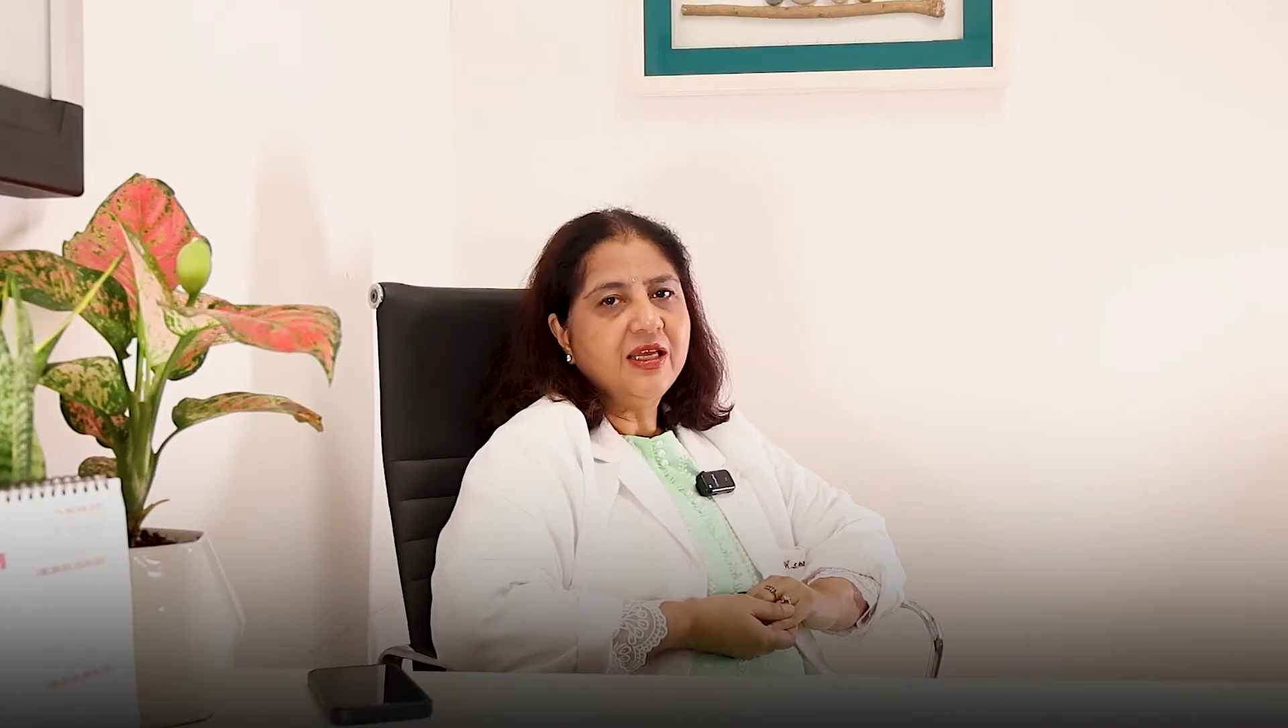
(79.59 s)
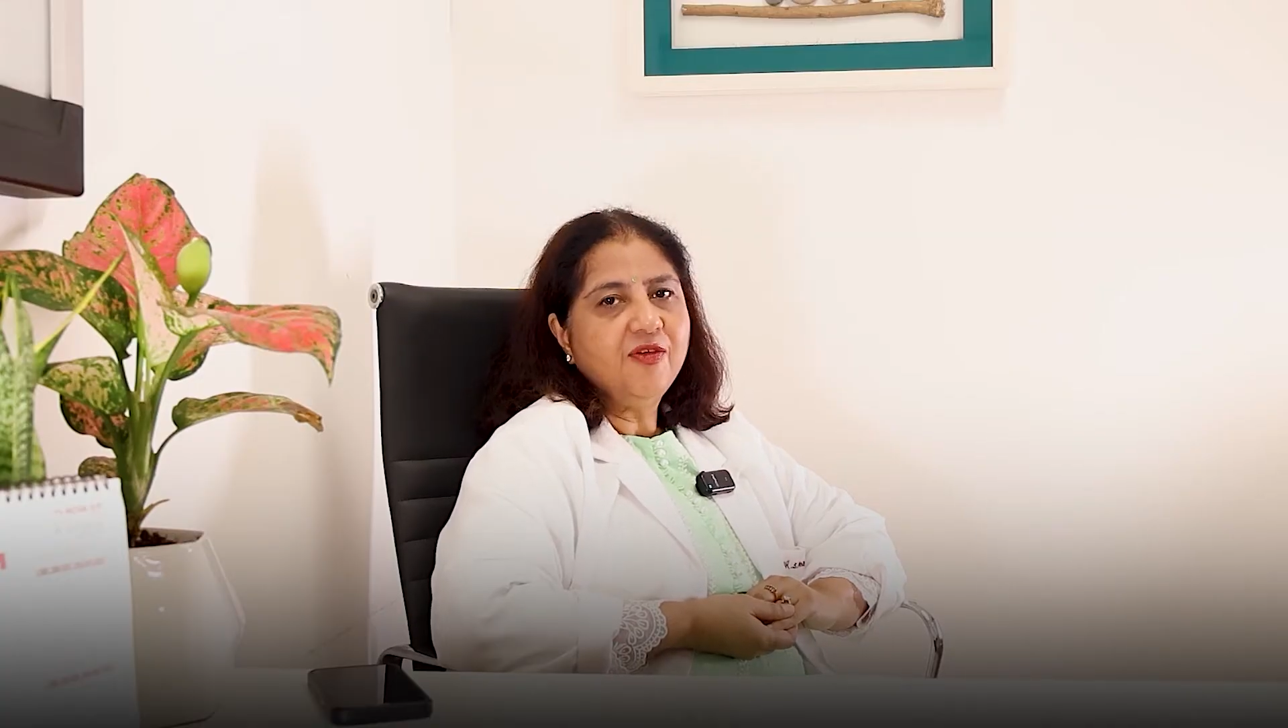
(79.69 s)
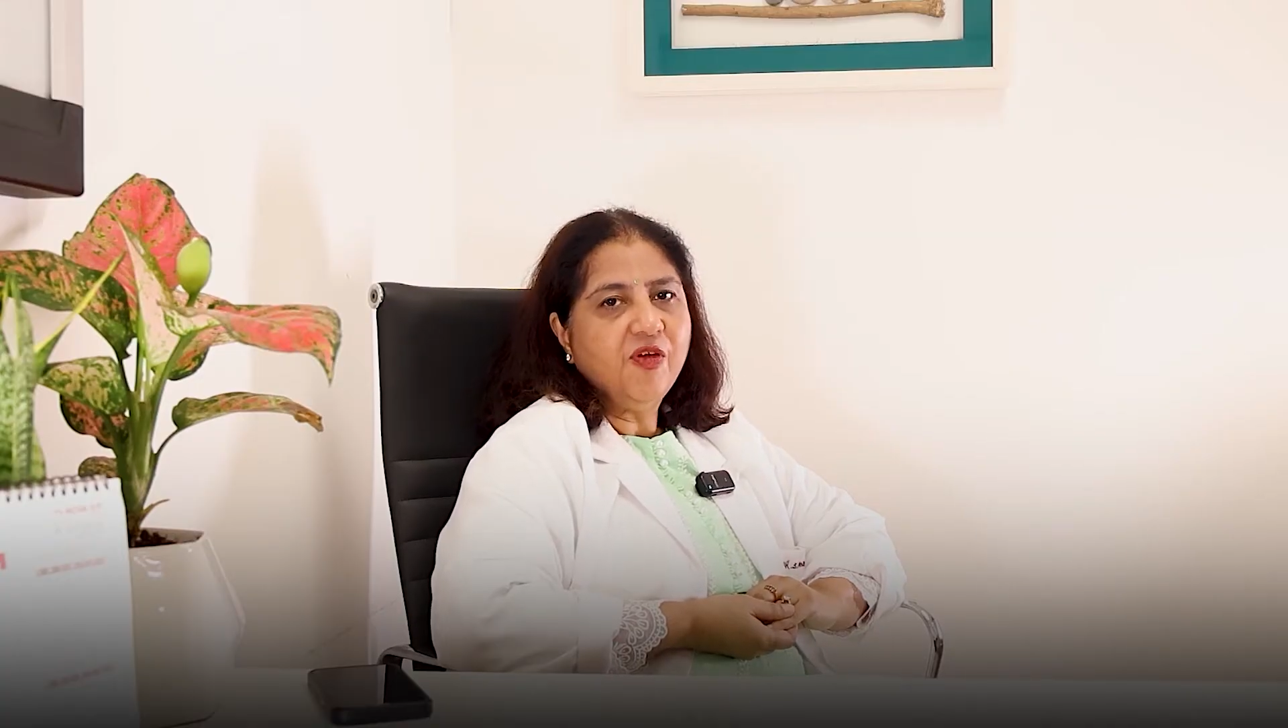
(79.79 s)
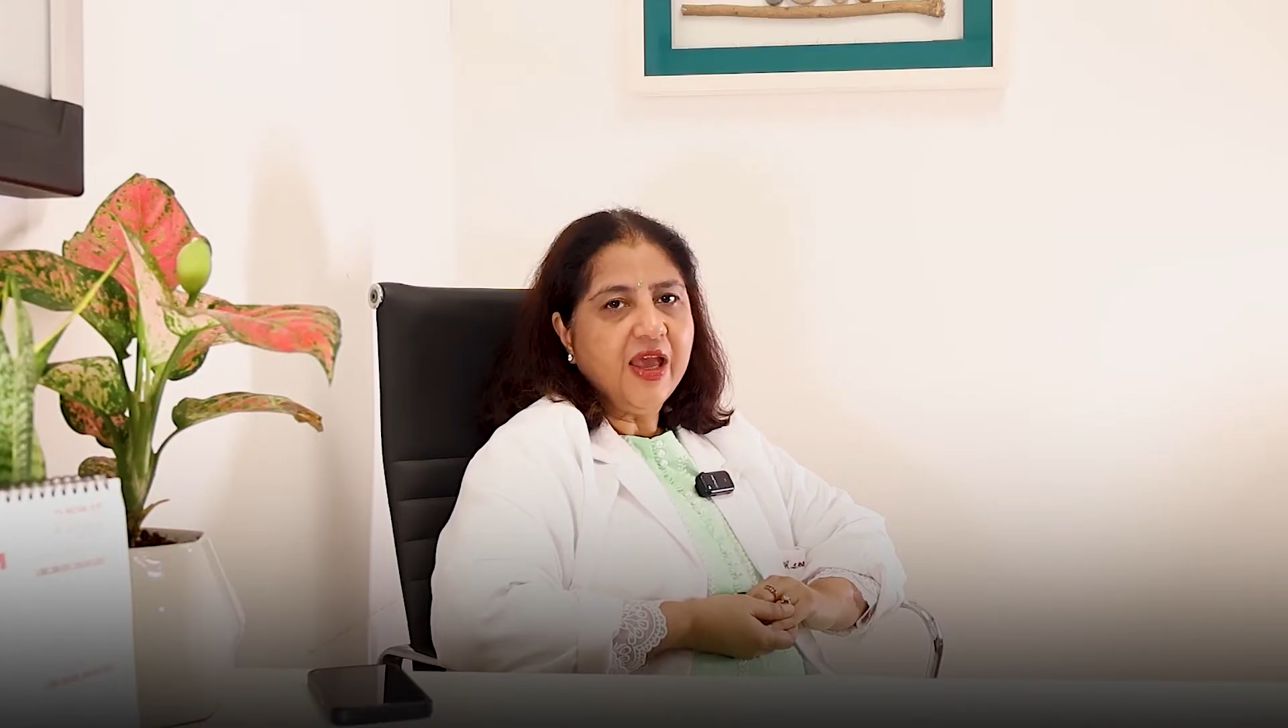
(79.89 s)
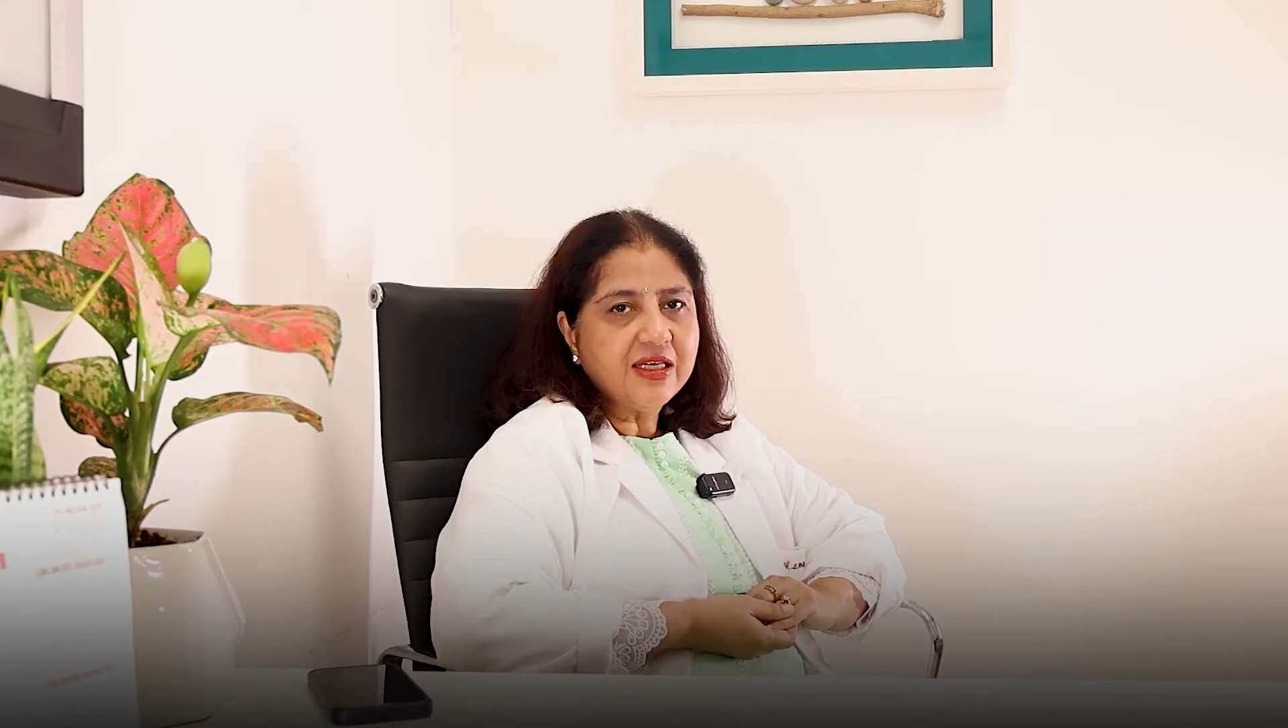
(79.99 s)

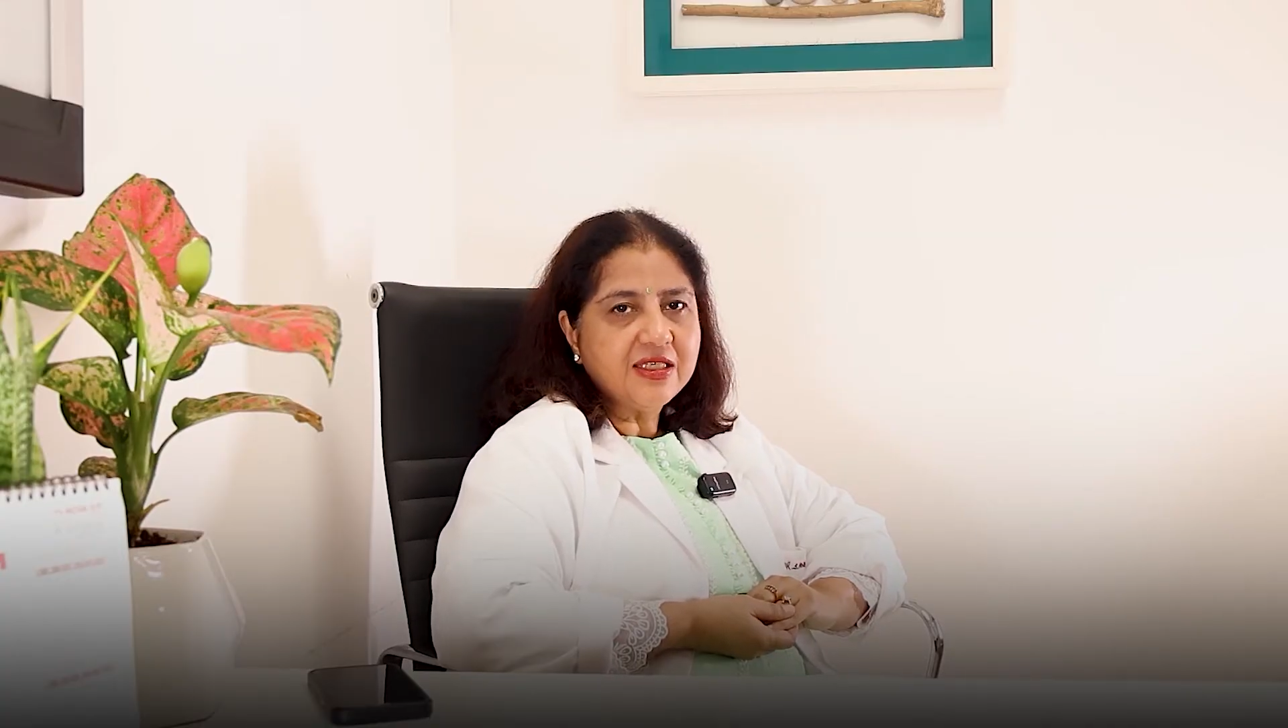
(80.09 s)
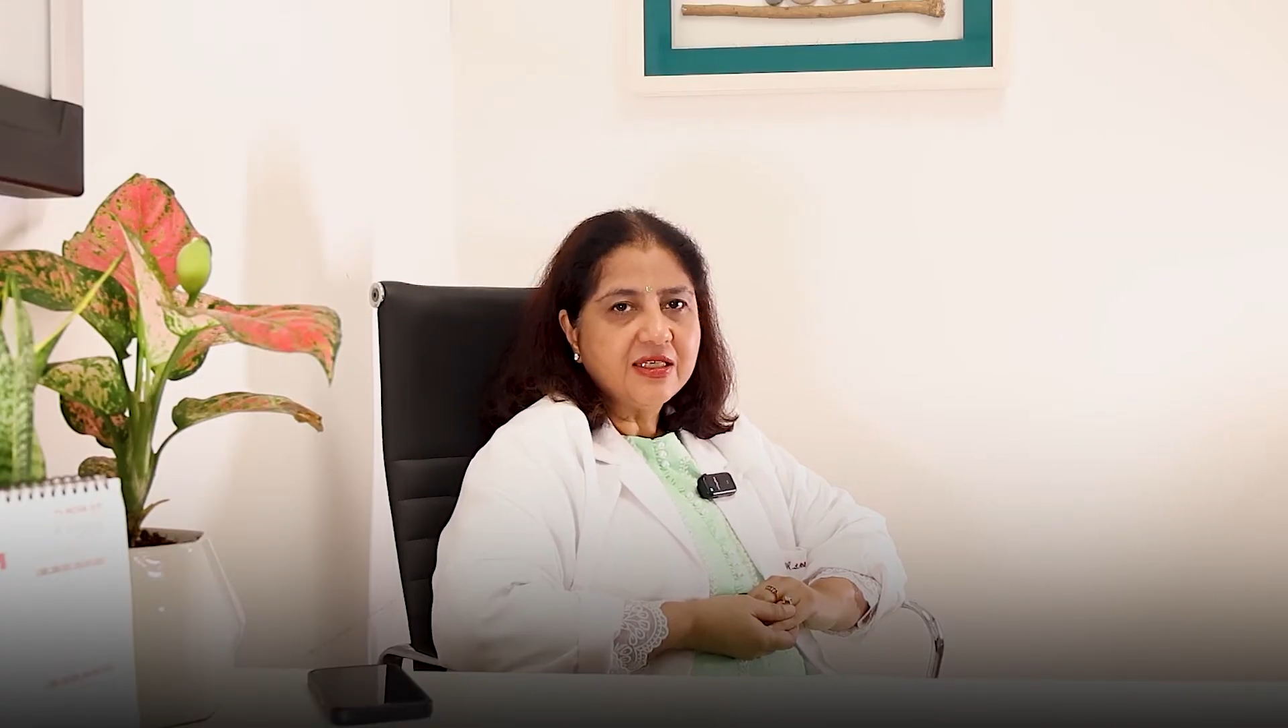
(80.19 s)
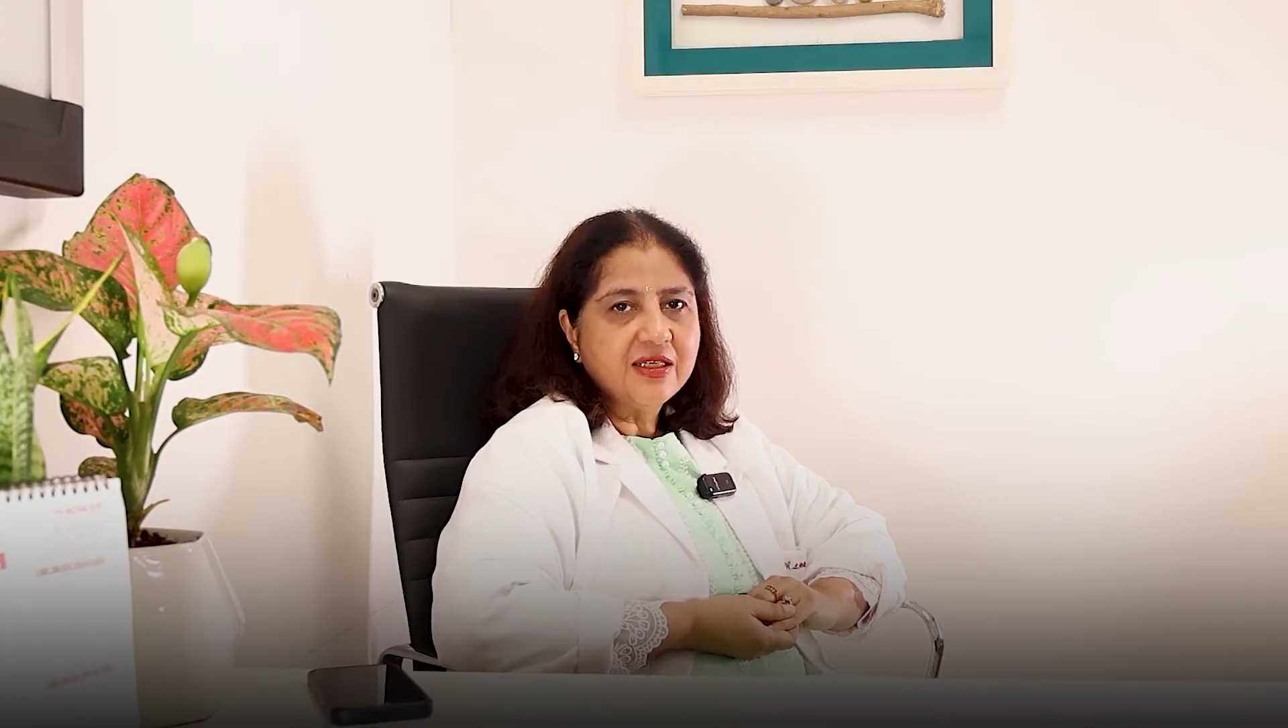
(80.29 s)
affect?